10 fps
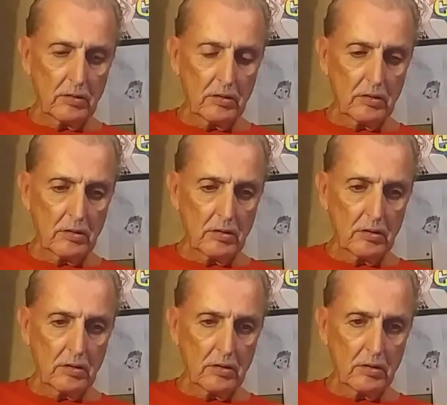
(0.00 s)

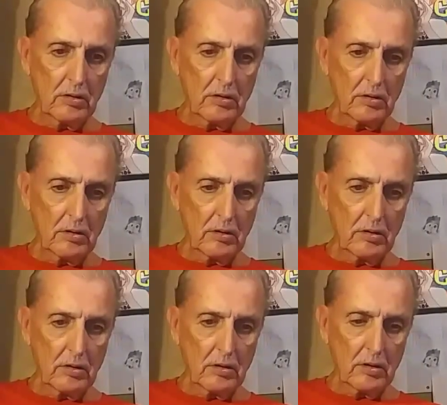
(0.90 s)

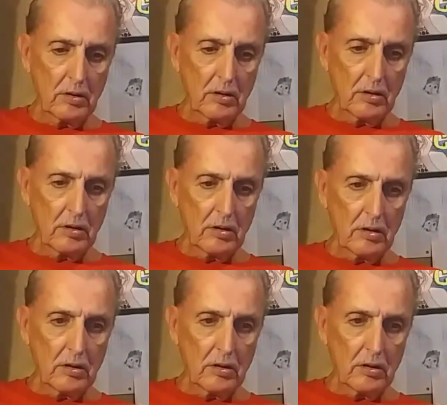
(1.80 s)
Nothing is said.